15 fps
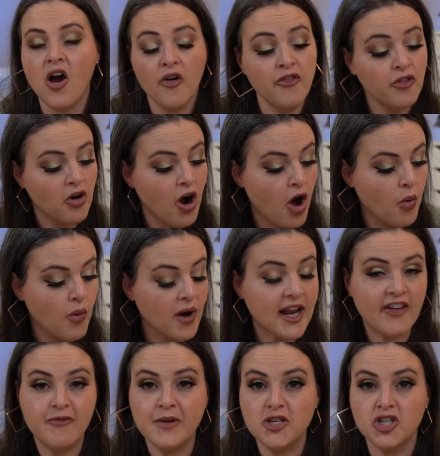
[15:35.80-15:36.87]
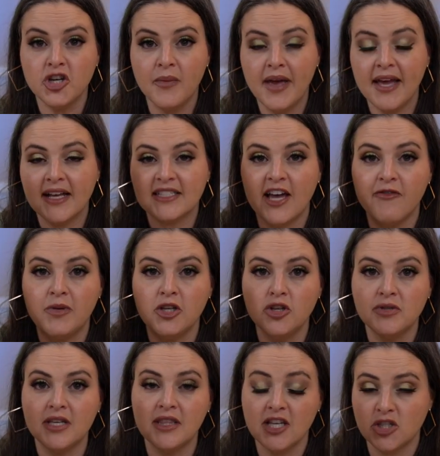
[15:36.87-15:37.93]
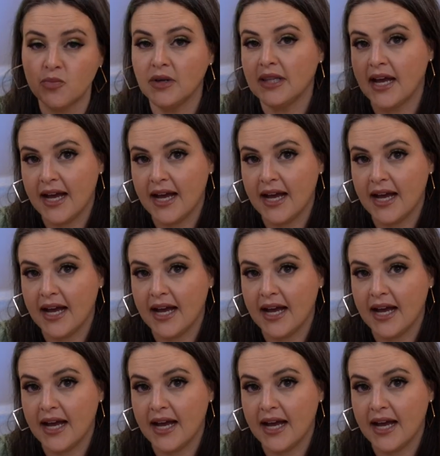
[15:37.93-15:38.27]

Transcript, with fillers: Overall, what I've been doing is I've been using this one,